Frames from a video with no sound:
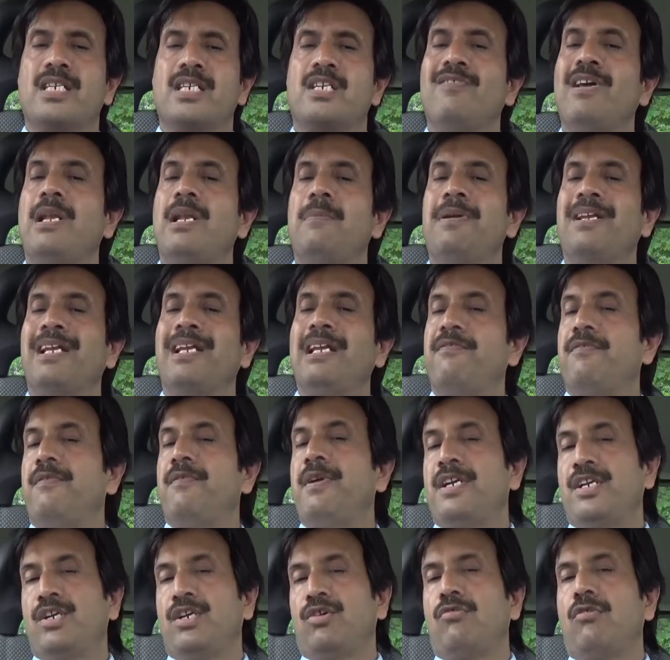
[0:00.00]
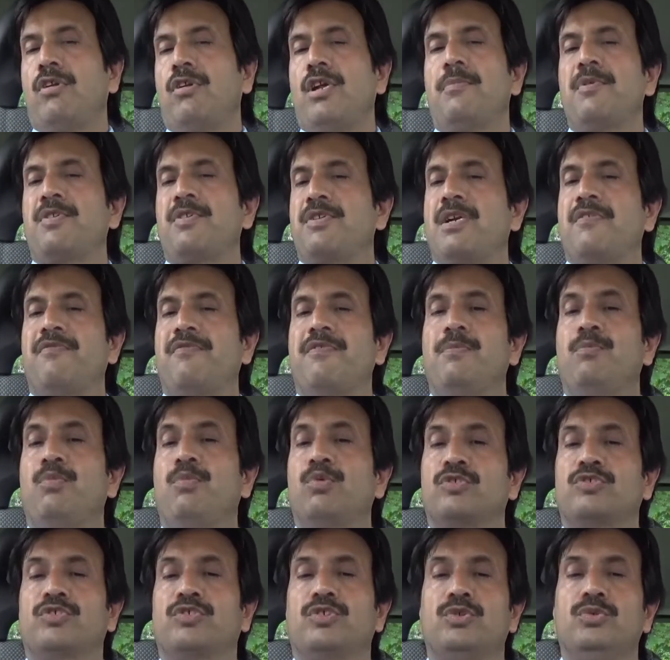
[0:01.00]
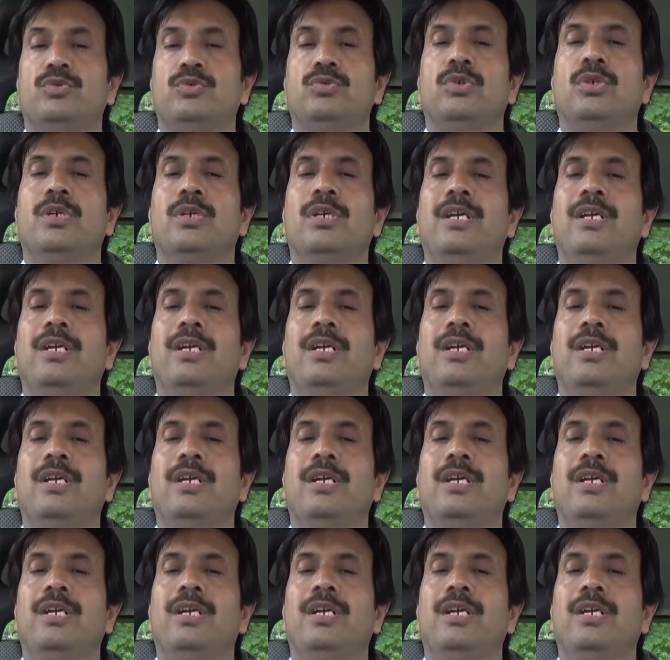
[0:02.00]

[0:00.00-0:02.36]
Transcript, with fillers: developing left ventricular hypertrophy puts you